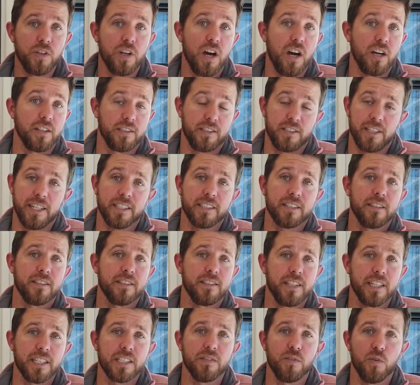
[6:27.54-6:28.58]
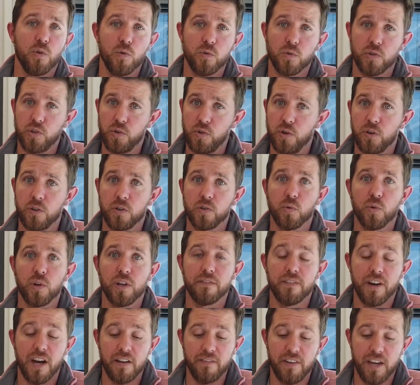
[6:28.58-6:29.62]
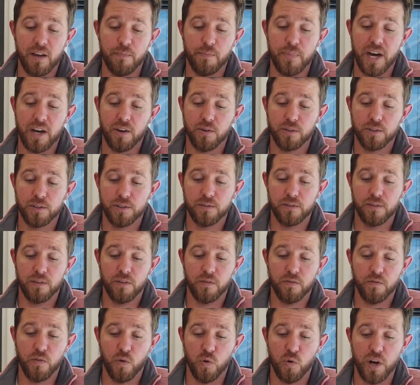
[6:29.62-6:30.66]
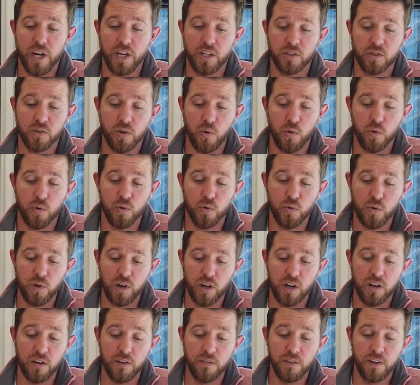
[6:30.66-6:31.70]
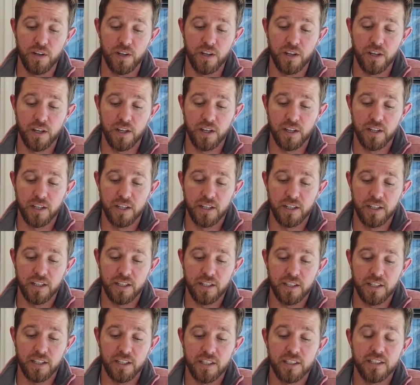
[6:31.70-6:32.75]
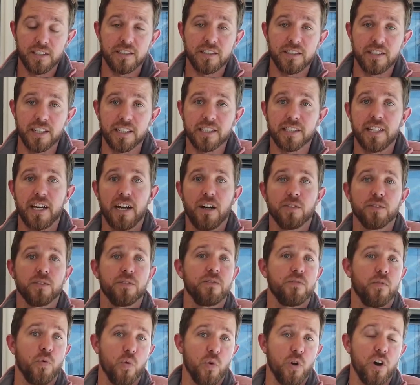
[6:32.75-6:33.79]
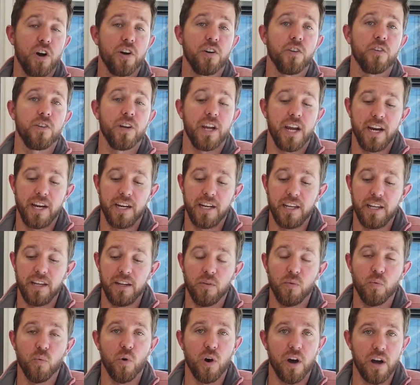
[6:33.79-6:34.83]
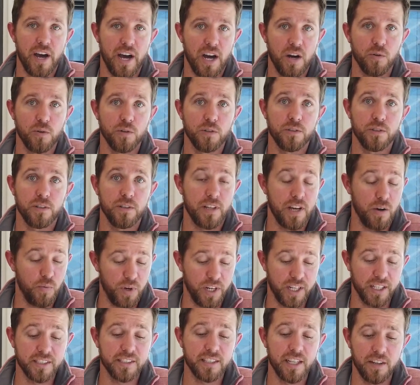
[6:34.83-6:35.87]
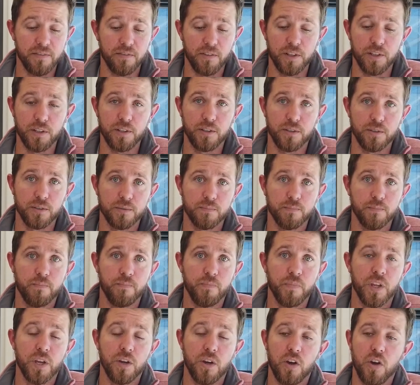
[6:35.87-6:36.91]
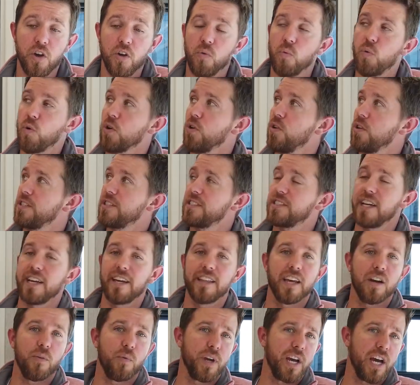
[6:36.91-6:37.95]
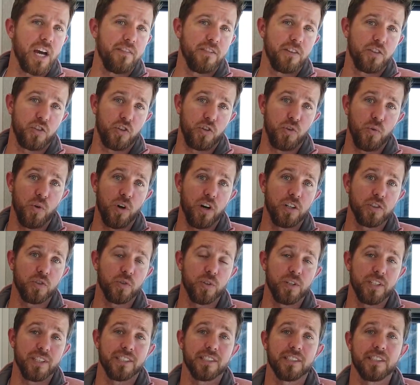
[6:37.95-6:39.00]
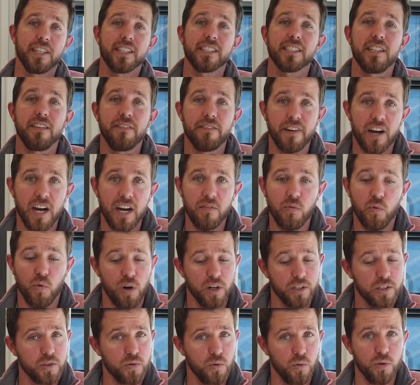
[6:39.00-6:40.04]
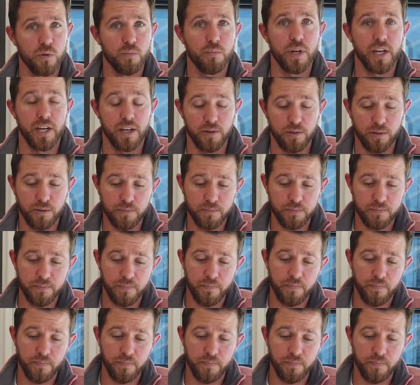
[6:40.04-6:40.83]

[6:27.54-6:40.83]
uh, 6, 6 volt, 225 amp hours for a total of 6,480 watt hours that we can safely use. We're going to say that we have a 265 watt solar panel